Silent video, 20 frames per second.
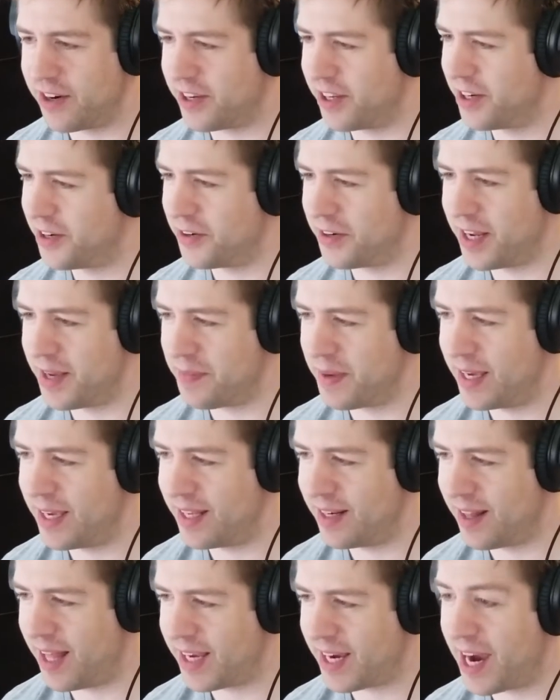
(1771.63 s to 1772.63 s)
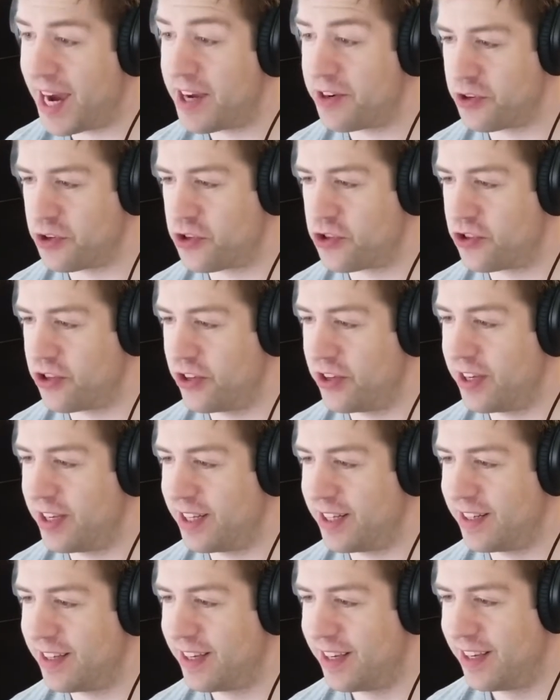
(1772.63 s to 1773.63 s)
You know what I mean? Like I
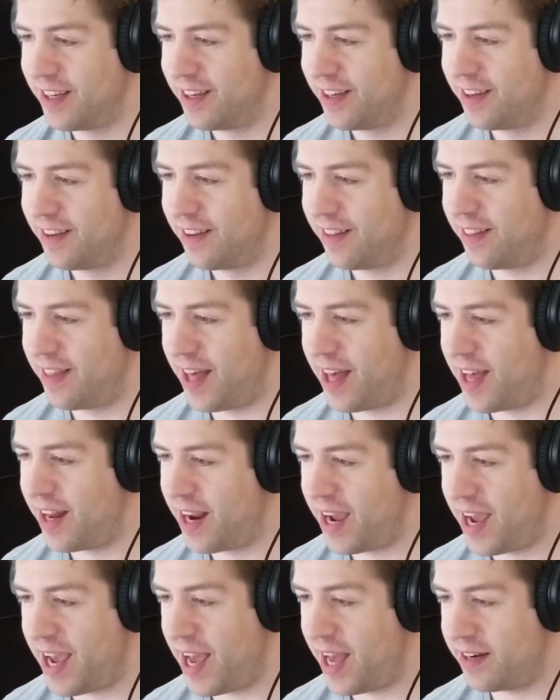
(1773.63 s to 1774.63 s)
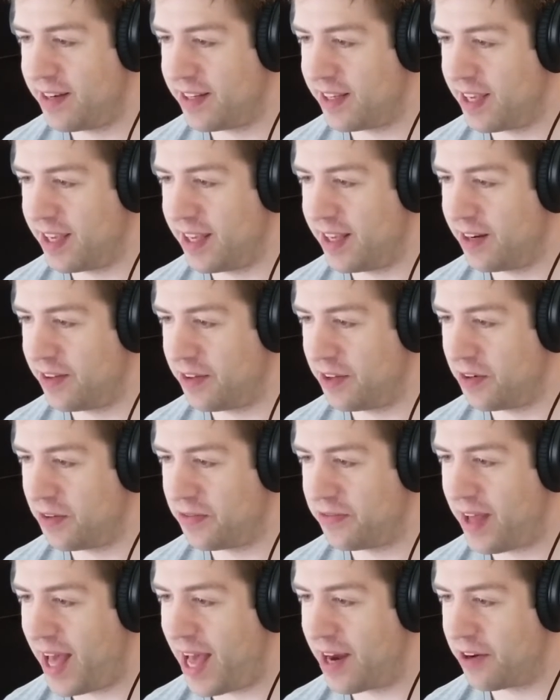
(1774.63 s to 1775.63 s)
understood that I had to get a little
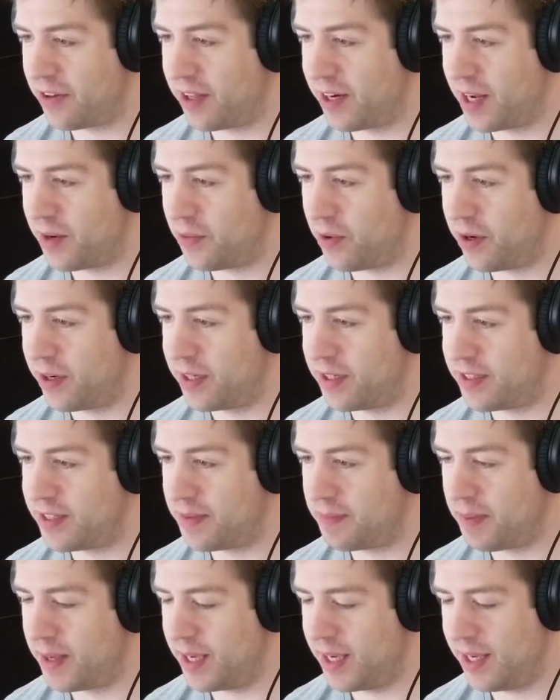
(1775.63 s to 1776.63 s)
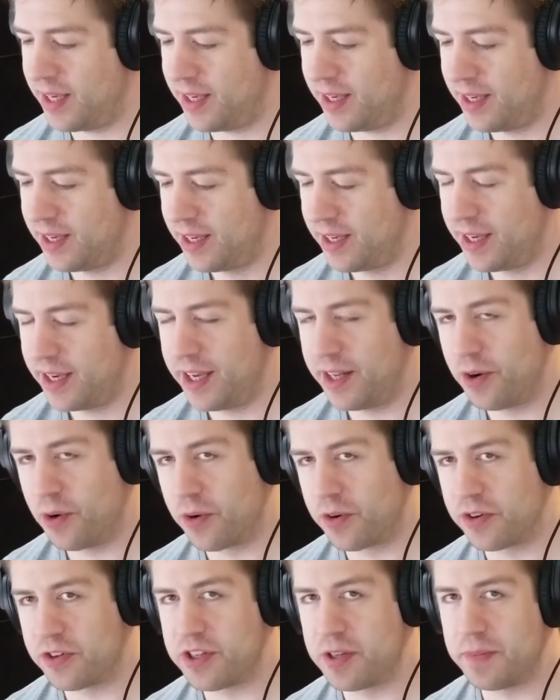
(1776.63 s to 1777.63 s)
fatter than I wanted to be in
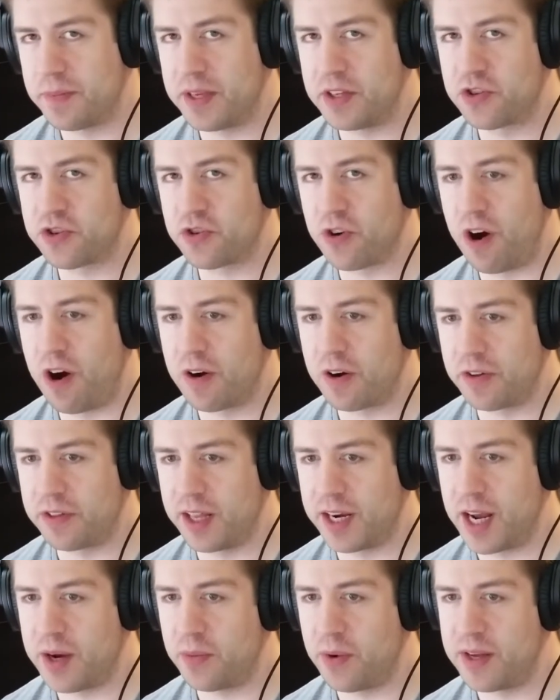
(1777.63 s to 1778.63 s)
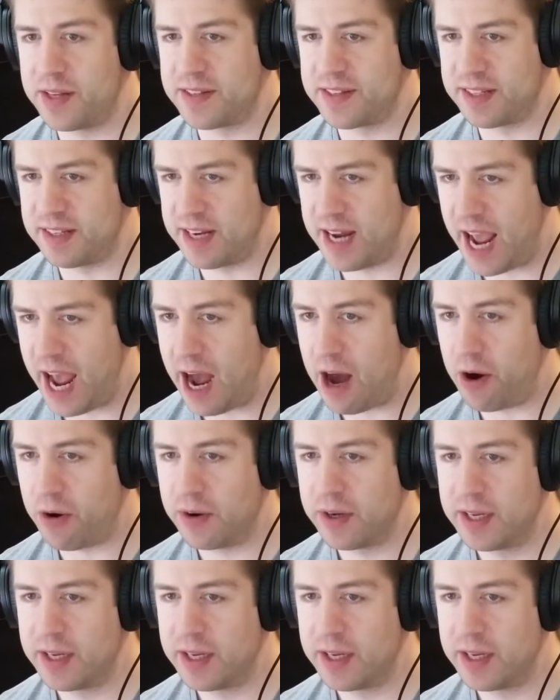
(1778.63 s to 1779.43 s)
order to be stronger than I was now.